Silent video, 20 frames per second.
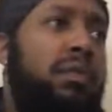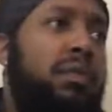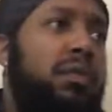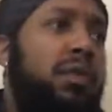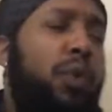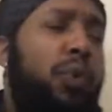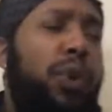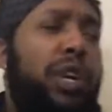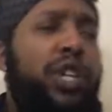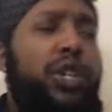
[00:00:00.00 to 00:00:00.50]

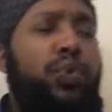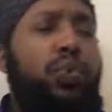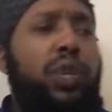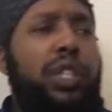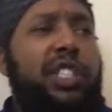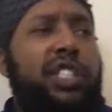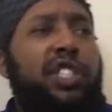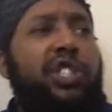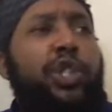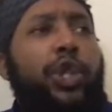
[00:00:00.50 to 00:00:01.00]

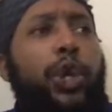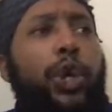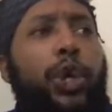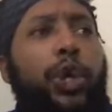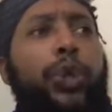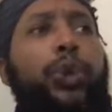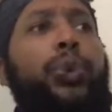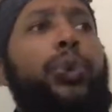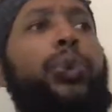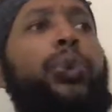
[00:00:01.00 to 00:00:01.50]
what's it
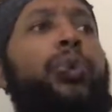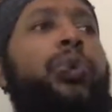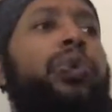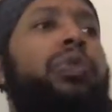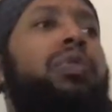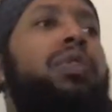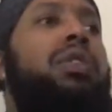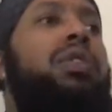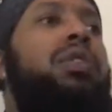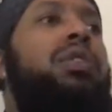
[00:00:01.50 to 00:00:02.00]
chew?
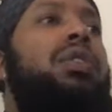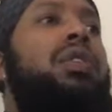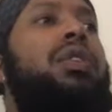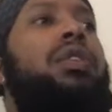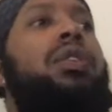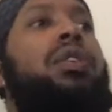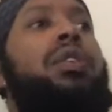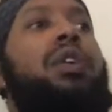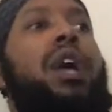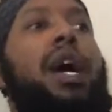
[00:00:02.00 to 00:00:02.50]

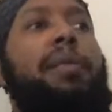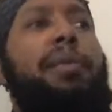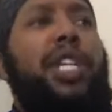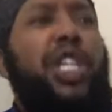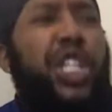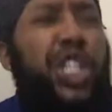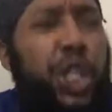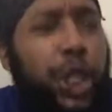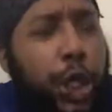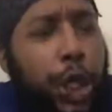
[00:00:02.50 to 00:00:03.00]
I'm gonna
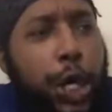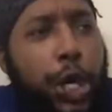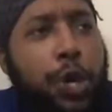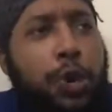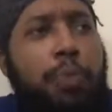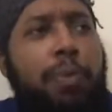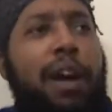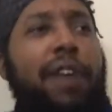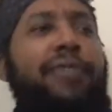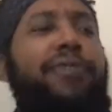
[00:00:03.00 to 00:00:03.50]
chew
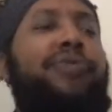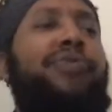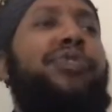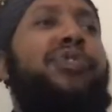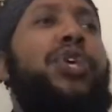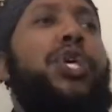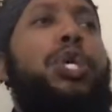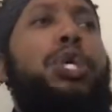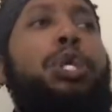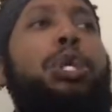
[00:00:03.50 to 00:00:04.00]
my
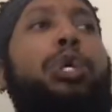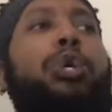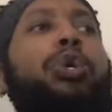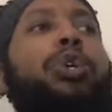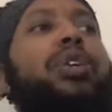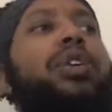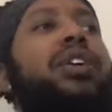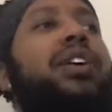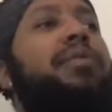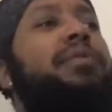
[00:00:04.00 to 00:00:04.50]

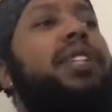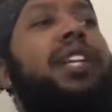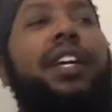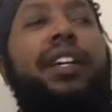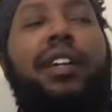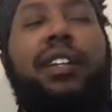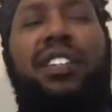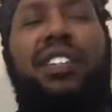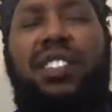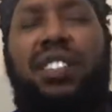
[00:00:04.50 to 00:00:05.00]
feet. I'd be like,
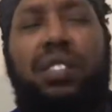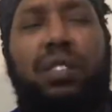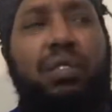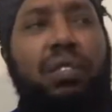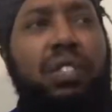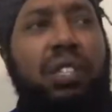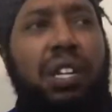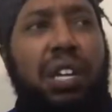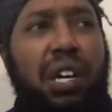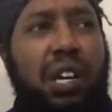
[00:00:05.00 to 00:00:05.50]
oh
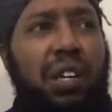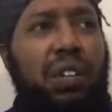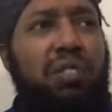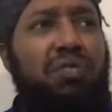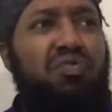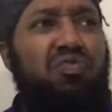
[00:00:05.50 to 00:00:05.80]
no.